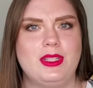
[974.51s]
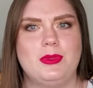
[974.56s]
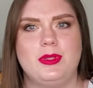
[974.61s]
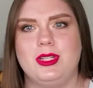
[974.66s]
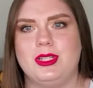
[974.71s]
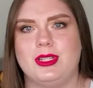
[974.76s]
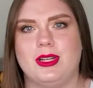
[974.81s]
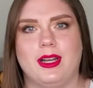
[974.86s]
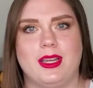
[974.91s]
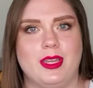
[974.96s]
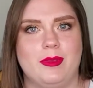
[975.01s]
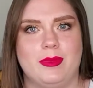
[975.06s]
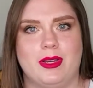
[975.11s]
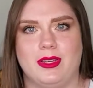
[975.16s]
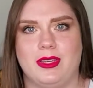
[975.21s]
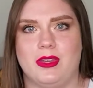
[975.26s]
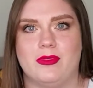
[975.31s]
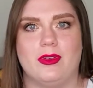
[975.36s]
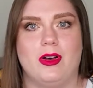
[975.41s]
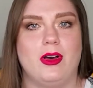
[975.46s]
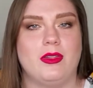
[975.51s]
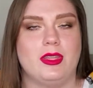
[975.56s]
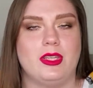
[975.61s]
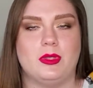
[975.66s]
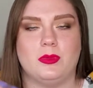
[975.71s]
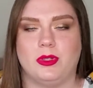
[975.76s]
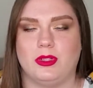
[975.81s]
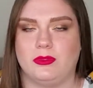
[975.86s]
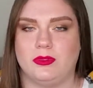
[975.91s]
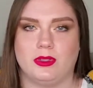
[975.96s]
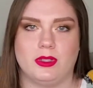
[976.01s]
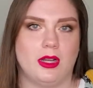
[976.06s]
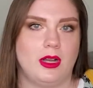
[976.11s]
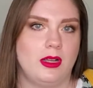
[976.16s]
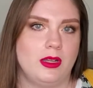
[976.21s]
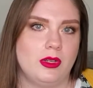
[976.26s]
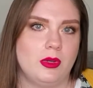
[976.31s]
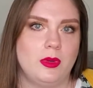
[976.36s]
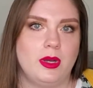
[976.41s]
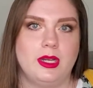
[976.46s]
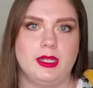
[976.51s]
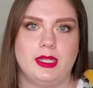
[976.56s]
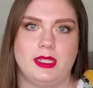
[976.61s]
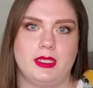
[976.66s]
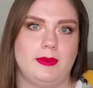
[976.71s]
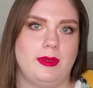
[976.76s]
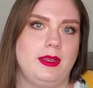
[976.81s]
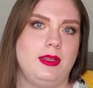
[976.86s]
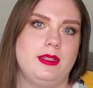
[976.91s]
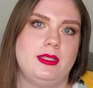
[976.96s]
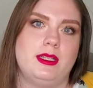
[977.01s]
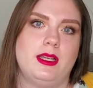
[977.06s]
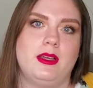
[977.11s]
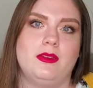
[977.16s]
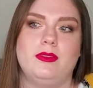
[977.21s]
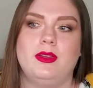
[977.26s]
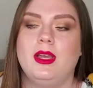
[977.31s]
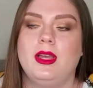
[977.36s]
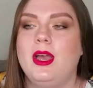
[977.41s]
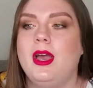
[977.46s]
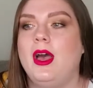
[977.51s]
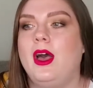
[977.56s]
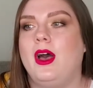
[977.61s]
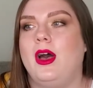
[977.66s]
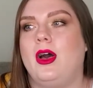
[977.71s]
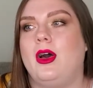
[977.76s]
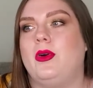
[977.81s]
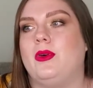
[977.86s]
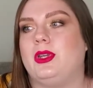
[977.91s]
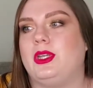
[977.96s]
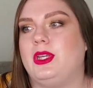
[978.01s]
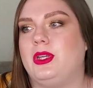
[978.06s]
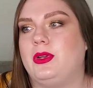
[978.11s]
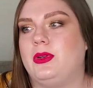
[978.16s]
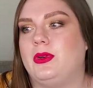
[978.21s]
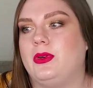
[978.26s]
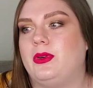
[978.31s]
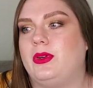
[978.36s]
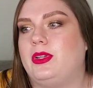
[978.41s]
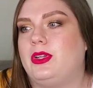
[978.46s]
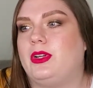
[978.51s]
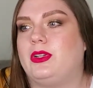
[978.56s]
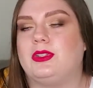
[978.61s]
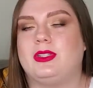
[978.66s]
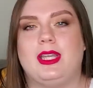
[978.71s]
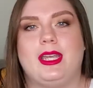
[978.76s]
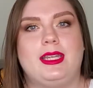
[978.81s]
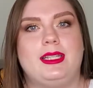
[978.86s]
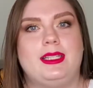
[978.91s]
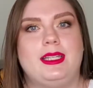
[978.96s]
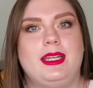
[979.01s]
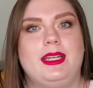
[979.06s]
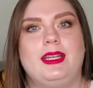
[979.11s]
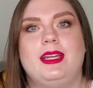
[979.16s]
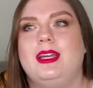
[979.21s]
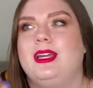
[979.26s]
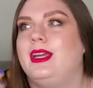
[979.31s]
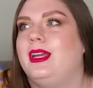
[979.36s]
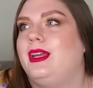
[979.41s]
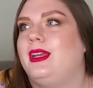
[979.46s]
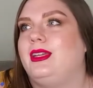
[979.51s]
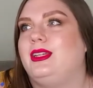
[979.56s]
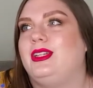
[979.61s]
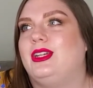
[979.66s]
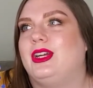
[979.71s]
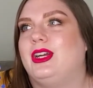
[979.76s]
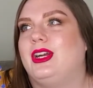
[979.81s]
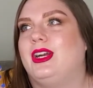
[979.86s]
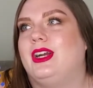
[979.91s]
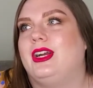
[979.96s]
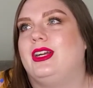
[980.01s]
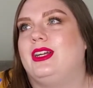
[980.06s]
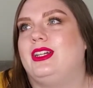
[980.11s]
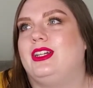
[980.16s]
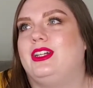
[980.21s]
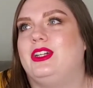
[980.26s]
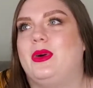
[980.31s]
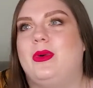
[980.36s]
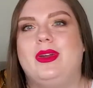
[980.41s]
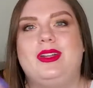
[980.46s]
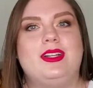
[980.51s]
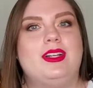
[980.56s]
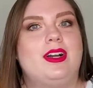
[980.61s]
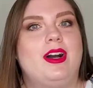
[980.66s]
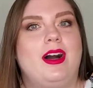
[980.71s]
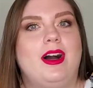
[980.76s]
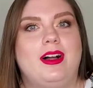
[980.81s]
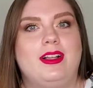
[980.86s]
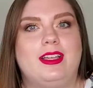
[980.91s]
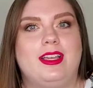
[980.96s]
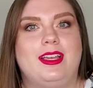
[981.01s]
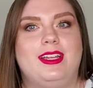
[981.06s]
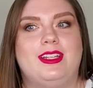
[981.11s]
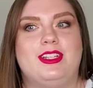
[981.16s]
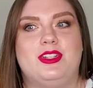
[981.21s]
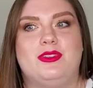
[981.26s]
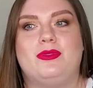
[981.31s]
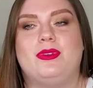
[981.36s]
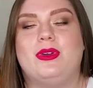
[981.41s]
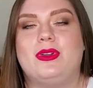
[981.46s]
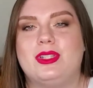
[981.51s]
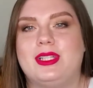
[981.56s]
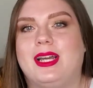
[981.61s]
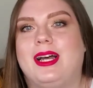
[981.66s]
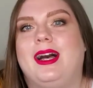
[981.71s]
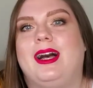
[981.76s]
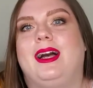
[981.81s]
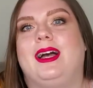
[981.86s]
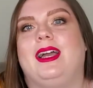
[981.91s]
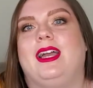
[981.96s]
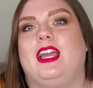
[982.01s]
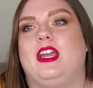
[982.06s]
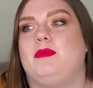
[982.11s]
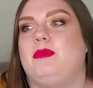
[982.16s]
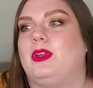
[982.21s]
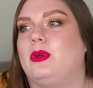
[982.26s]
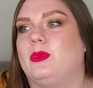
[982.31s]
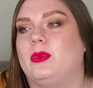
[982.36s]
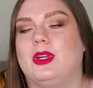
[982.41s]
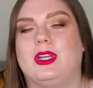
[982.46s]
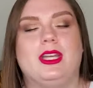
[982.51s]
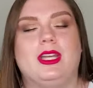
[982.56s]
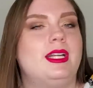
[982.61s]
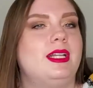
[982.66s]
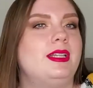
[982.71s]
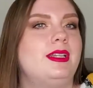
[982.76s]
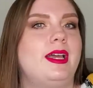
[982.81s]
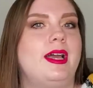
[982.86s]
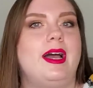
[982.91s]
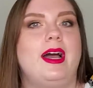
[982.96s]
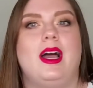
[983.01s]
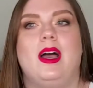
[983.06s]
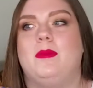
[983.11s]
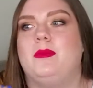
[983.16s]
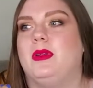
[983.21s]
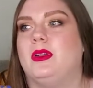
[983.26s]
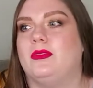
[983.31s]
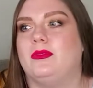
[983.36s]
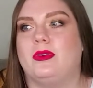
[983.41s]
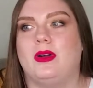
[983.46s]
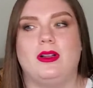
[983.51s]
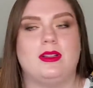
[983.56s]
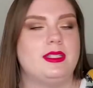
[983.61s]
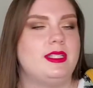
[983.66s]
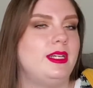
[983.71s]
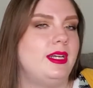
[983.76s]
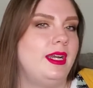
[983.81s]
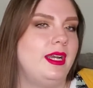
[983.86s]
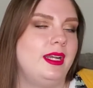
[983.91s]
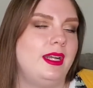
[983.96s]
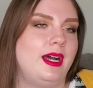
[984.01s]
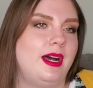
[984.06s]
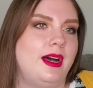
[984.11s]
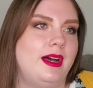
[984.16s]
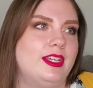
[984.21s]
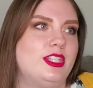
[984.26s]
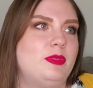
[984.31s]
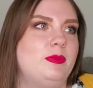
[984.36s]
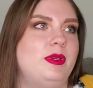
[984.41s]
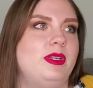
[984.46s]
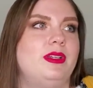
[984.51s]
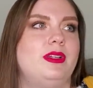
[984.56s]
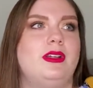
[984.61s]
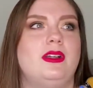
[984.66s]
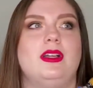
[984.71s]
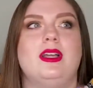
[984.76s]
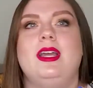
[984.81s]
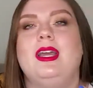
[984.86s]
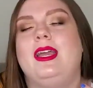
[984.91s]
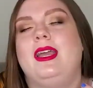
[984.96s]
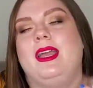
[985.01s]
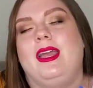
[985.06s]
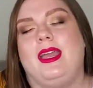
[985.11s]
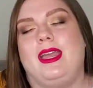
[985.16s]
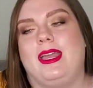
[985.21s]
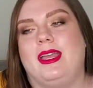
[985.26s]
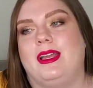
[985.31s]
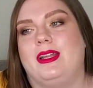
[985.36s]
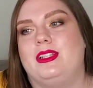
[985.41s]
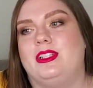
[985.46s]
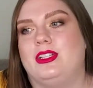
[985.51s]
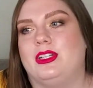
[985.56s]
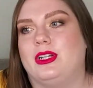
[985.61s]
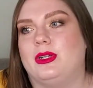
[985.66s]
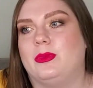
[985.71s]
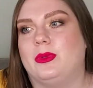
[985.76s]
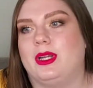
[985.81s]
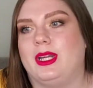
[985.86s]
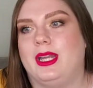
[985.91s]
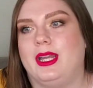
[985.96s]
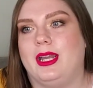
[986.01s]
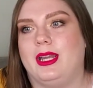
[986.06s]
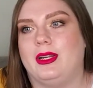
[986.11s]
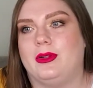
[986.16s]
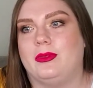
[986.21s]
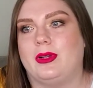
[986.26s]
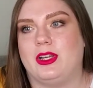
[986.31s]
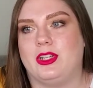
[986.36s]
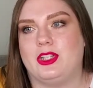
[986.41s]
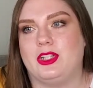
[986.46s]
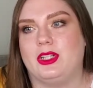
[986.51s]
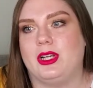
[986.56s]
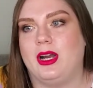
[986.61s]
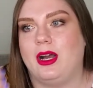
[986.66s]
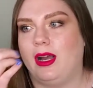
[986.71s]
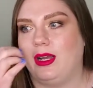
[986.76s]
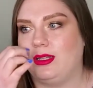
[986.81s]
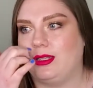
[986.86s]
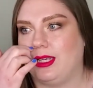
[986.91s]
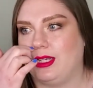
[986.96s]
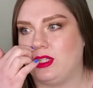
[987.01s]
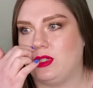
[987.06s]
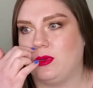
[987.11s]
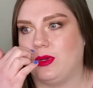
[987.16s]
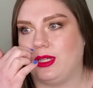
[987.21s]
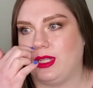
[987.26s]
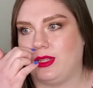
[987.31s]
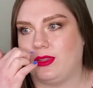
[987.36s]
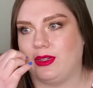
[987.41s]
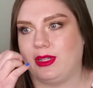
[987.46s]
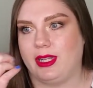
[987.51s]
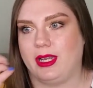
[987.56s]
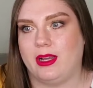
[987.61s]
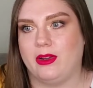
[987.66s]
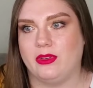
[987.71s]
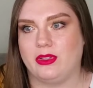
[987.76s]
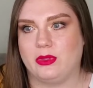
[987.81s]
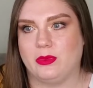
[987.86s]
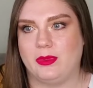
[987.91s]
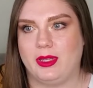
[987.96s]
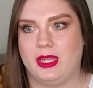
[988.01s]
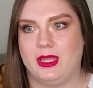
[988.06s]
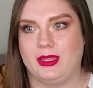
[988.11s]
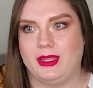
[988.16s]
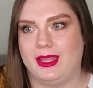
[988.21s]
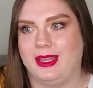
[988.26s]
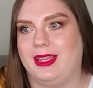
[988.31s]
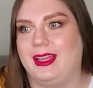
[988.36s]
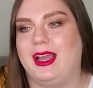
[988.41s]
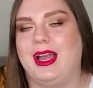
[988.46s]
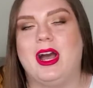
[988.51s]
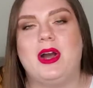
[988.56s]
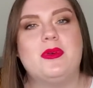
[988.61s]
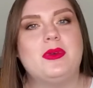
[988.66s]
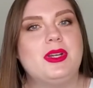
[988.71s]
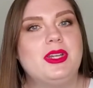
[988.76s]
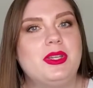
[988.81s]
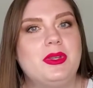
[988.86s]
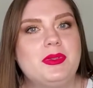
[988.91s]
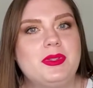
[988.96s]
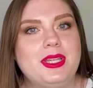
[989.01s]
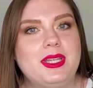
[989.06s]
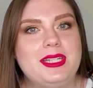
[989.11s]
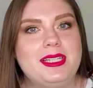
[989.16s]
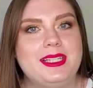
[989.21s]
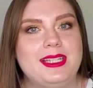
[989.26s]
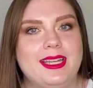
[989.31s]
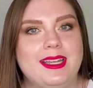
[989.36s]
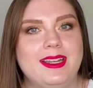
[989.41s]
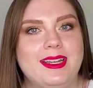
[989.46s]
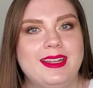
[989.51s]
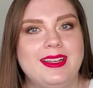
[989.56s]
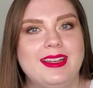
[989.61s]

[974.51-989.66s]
What are you talking about? You have all these wonderful qualities about yourself. Oh, you're lazy? You're going to college full time, you're working in a lab, you're volunteering at a hospital, and you're working in a restaurant like 20-30 hours a week. Like, how are you lazy?